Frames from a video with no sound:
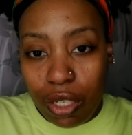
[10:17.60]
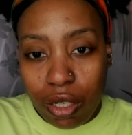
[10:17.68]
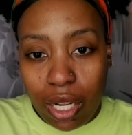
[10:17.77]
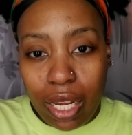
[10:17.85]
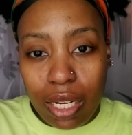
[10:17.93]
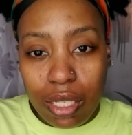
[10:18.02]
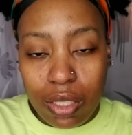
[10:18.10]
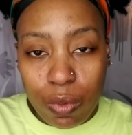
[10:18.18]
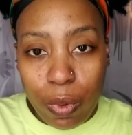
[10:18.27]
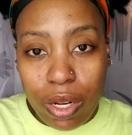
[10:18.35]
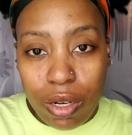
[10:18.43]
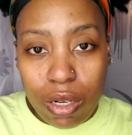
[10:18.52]
you're like a
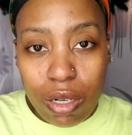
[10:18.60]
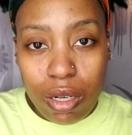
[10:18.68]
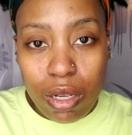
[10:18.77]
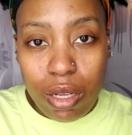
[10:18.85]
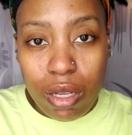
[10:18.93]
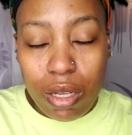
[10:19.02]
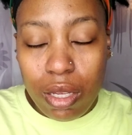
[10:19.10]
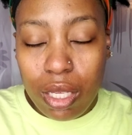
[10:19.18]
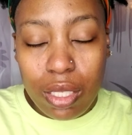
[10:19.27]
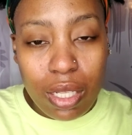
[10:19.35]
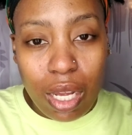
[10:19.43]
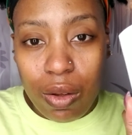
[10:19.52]
sweater,
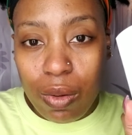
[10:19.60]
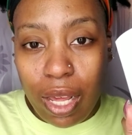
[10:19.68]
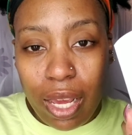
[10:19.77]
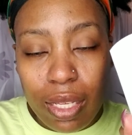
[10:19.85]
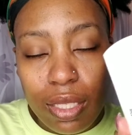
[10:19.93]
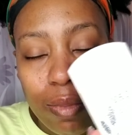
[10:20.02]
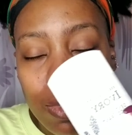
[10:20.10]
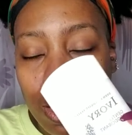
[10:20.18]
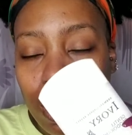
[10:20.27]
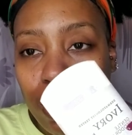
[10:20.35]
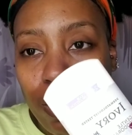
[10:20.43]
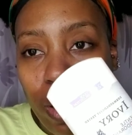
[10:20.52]
it's not going to last. I'm
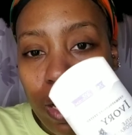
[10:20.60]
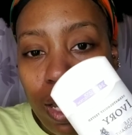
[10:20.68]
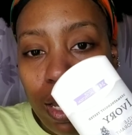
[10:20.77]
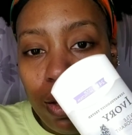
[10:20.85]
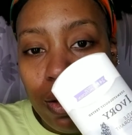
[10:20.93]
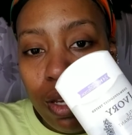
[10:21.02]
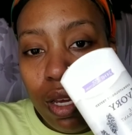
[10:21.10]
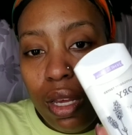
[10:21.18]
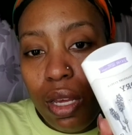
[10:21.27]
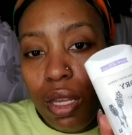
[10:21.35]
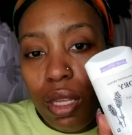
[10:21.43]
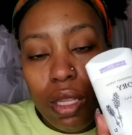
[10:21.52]
telling you right now.
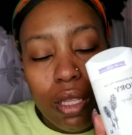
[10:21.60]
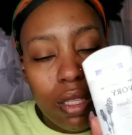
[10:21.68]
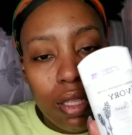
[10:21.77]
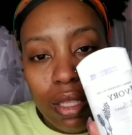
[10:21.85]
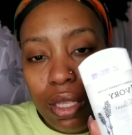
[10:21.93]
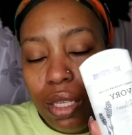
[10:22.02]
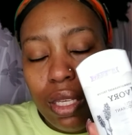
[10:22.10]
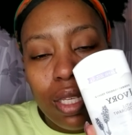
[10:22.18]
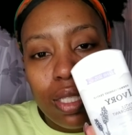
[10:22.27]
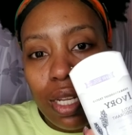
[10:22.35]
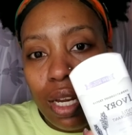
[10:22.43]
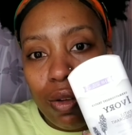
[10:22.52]

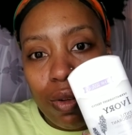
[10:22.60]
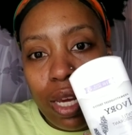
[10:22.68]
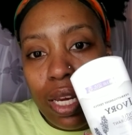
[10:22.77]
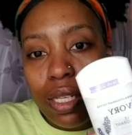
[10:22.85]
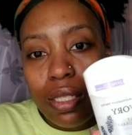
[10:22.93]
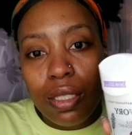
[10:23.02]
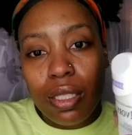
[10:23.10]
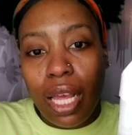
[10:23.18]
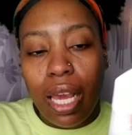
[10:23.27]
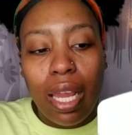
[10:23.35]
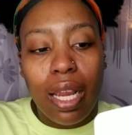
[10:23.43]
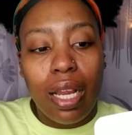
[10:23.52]
It's not going to last.
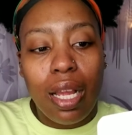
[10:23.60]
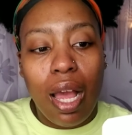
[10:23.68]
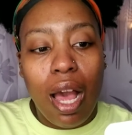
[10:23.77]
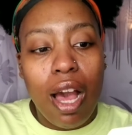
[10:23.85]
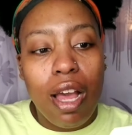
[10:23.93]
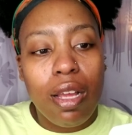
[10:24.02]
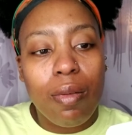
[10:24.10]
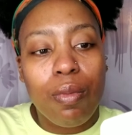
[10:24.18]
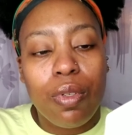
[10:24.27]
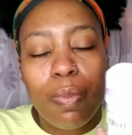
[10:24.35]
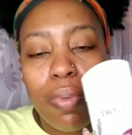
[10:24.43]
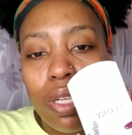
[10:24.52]
Like, I
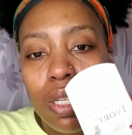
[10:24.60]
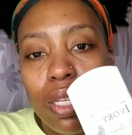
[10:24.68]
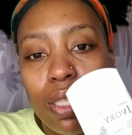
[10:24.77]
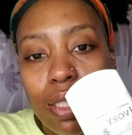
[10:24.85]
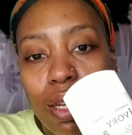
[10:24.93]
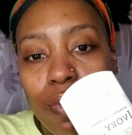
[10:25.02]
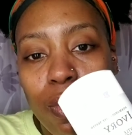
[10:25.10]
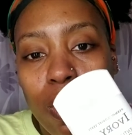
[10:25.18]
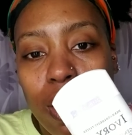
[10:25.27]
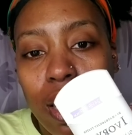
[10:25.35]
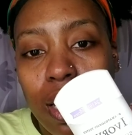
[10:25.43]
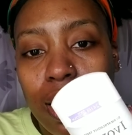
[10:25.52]
was putting this stuff
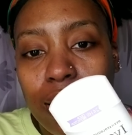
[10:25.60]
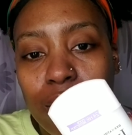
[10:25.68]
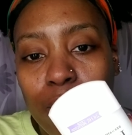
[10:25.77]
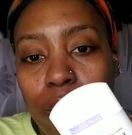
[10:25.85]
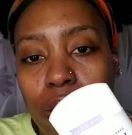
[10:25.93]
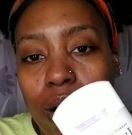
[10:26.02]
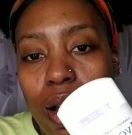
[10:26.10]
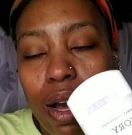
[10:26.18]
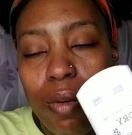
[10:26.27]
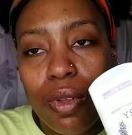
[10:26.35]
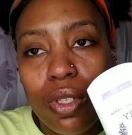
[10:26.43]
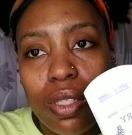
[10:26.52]
on and I swear I
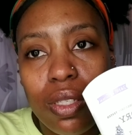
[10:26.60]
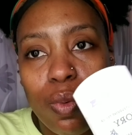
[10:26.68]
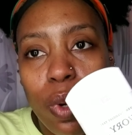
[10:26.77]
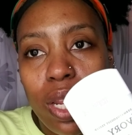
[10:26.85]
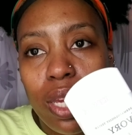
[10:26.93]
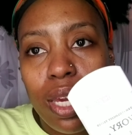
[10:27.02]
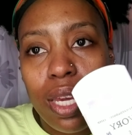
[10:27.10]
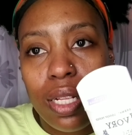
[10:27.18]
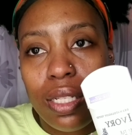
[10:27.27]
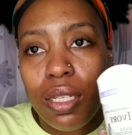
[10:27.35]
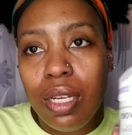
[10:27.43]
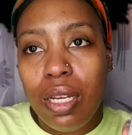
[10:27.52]
was sweaty
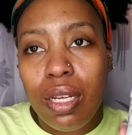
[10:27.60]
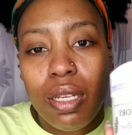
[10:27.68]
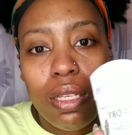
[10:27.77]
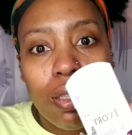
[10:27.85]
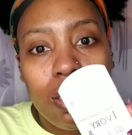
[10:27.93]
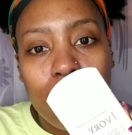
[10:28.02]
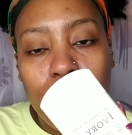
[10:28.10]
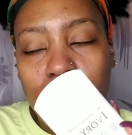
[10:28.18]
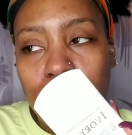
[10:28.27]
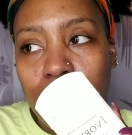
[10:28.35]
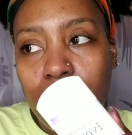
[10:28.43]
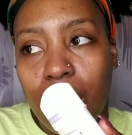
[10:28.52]
and
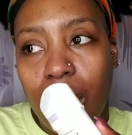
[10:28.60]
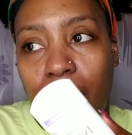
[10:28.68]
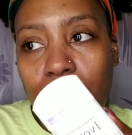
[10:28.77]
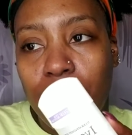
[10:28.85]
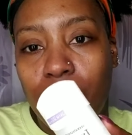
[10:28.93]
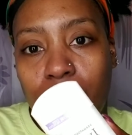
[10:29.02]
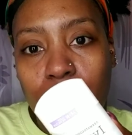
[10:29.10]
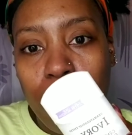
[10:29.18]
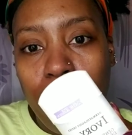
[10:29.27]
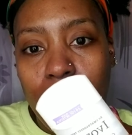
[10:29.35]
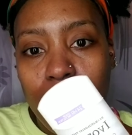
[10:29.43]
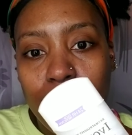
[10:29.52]
smelling after a couple
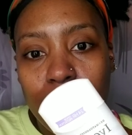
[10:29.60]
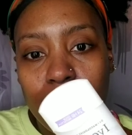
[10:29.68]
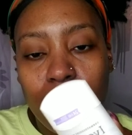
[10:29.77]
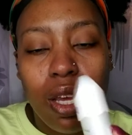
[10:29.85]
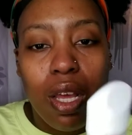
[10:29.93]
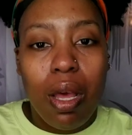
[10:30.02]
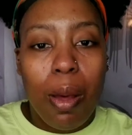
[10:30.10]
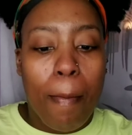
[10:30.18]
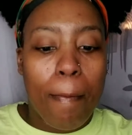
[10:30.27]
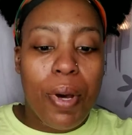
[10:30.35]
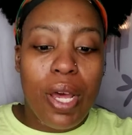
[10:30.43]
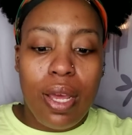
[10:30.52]
hours
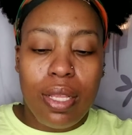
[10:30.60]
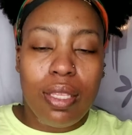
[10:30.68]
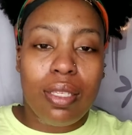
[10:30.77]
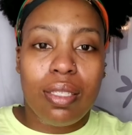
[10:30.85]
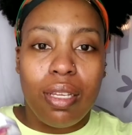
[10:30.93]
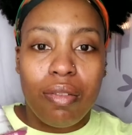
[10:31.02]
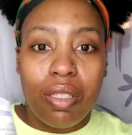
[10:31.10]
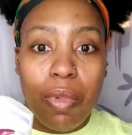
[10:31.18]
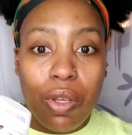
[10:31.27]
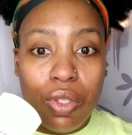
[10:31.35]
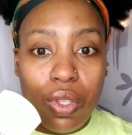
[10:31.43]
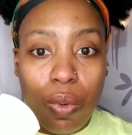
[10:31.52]
but the stuff
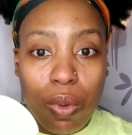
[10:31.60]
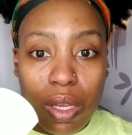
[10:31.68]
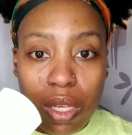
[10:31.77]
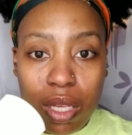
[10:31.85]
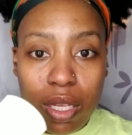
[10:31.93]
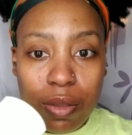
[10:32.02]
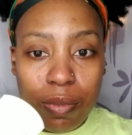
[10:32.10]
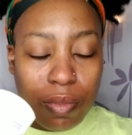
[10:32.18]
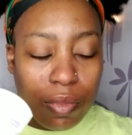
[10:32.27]
smells so good.